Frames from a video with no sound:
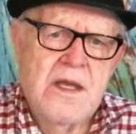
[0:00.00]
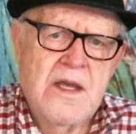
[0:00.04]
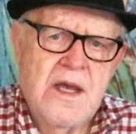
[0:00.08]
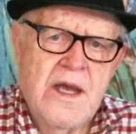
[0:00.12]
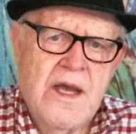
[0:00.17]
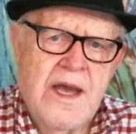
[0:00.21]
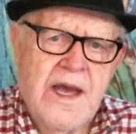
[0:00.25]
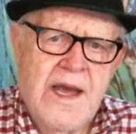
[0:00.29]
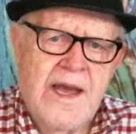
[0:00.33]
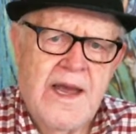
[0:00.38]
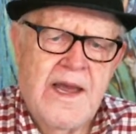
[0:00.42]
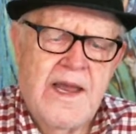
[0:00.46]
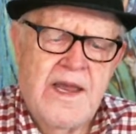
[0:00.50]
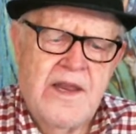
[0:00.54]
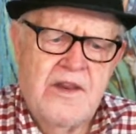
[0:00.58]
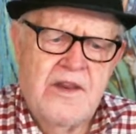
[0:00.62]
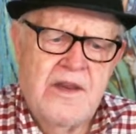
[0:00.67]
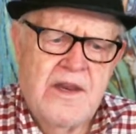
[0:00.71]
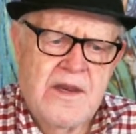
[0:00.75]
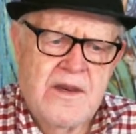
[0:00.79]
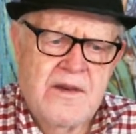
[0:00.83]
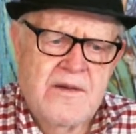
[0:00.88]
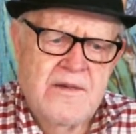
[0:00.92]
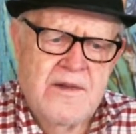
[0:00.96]

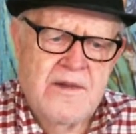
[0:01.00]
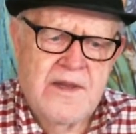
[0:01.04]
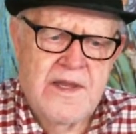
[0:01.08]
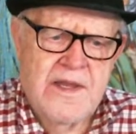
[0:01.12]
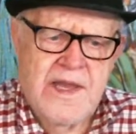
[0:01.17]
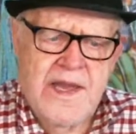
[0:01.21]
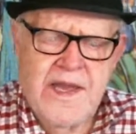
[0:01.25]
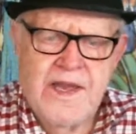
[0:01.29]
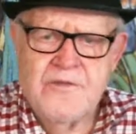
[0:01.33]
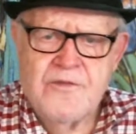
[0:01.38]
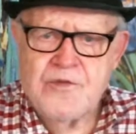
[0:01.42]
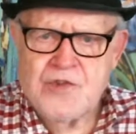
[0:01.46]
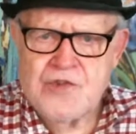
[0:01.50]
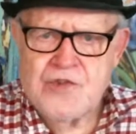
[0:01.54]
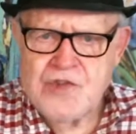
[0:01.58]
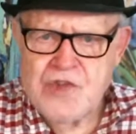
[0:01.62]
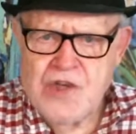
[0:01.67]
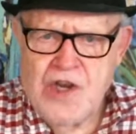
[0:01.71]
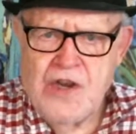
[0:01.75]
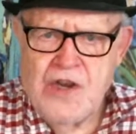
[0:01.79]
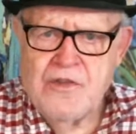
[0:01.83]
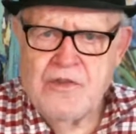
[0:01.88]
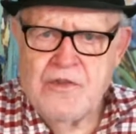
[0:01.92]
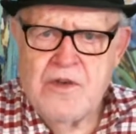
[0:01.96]
I have
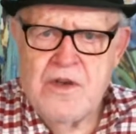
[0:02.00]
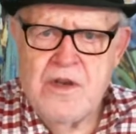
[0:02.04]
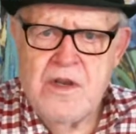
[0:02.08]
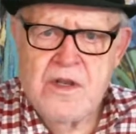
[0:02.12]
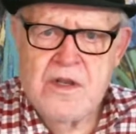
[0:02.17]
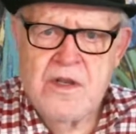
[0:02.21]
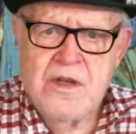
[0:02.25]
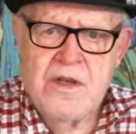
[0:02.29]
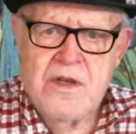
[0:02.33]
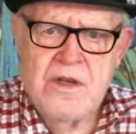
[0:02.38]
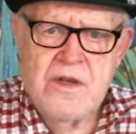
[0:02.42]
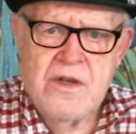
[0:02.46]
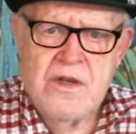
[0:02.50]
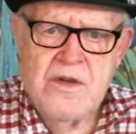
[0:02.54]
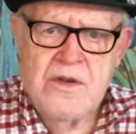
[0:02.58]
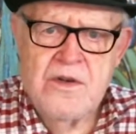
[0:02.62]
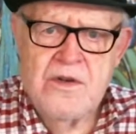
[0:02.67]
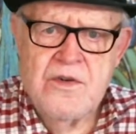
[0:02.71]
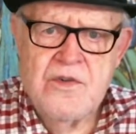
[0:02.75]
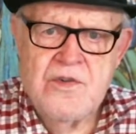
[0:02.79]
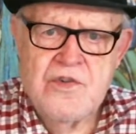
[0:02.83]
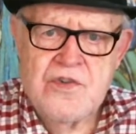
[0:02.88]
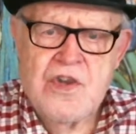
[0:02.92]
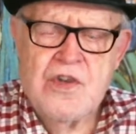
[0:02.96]
seen
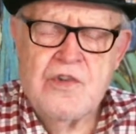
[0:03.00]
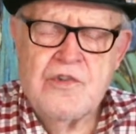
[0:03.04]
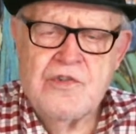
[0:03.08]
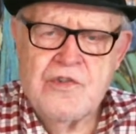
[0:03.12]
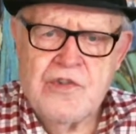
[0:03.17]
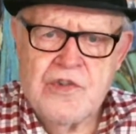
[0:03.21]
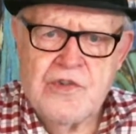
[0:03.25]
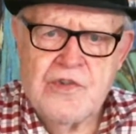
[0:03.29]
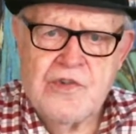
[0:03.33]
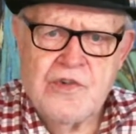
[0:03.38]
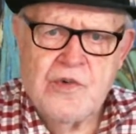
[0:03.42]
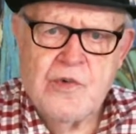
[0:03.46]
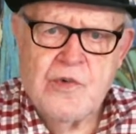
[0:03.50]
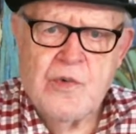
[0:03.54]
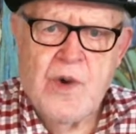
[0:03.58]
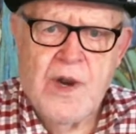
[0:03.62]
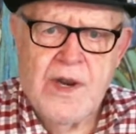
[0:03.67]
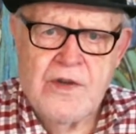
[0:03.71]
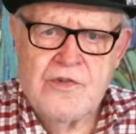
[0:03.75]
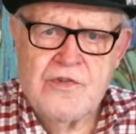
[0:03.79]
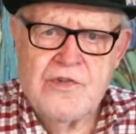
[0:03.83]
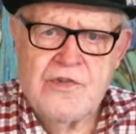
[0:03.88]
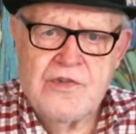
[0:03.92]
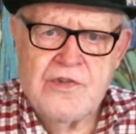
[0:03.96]
Jesus
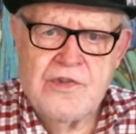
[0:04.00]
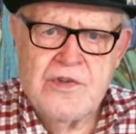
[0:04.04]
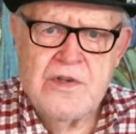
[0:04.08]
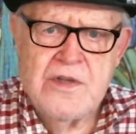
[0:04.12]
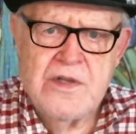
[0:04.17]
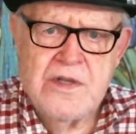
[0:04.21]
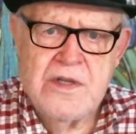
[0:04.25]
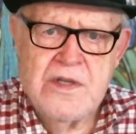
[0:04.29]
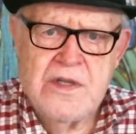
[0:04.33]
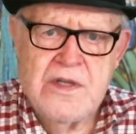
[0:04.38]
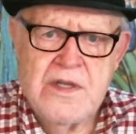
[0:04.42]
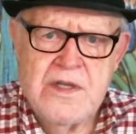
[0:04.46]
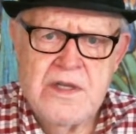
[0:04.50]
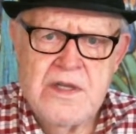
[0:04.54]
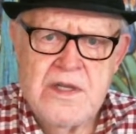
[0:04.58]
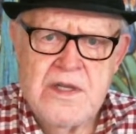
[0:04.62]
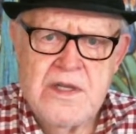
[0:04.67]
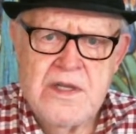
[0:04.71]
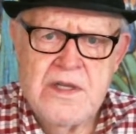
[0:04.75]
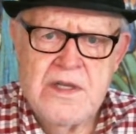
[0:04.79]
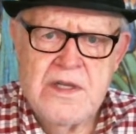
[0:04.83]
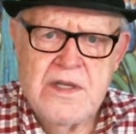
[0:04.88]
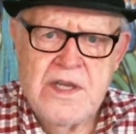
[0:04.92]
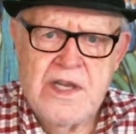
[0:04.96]
Christ
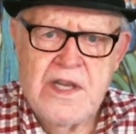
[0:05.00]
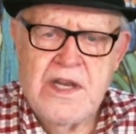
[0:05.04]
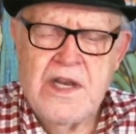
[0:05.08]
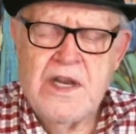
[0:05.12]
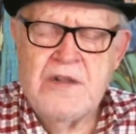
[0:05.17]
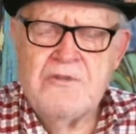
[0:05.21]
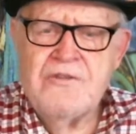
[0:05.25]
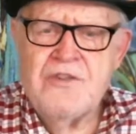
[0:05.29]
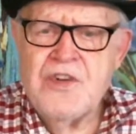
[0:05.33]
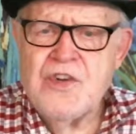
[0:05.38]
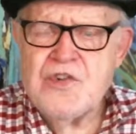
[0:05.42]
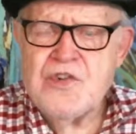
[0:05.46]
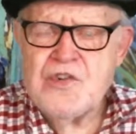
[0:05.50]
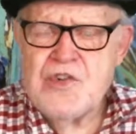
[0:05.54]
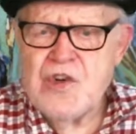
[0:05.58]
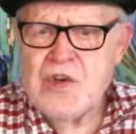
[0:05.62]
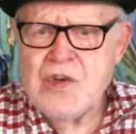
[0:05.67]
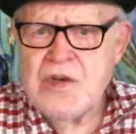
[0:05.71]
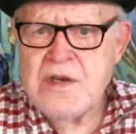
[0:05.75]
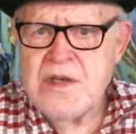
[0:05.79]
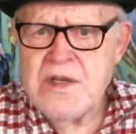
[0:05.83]
in a vision.